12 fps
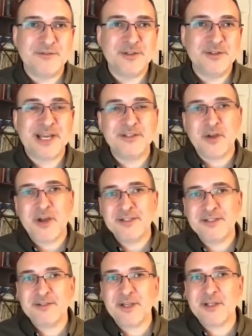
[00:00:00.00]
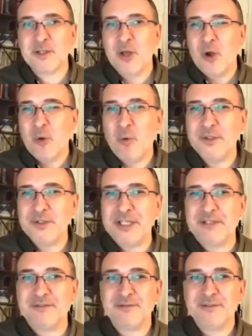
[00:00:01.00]
Because anxiety says what
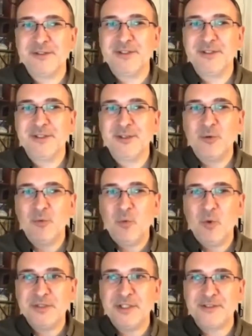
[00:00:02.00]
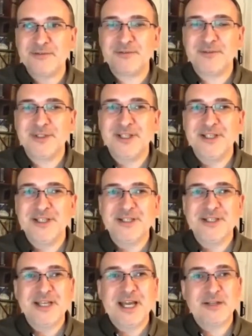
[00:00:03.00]
if, what if.
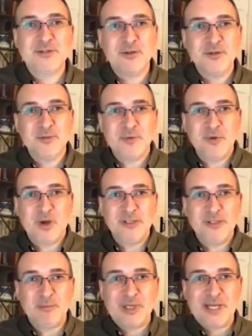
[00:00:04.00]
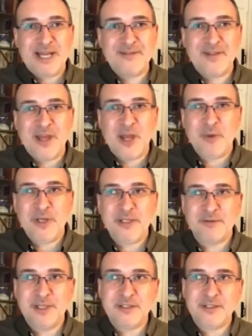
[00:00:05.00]
And as long as we've got a little plan there, we could,
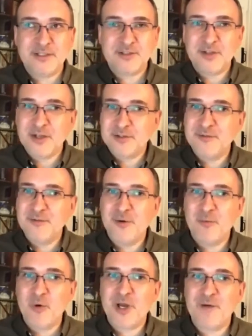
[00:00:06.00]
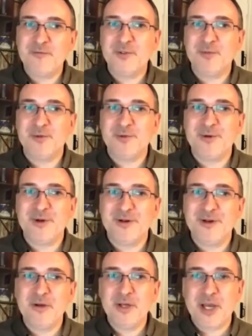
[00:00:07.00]
it starts to feel more comfortable.
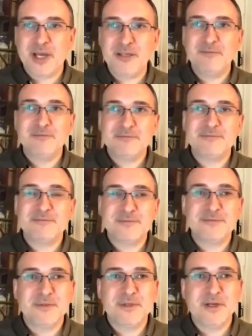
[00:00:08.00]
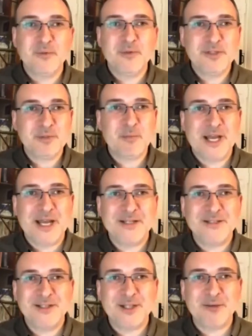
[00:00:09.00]
Okay, there's a plan.
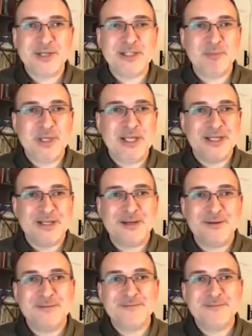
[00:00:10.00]
I don't need to be here now.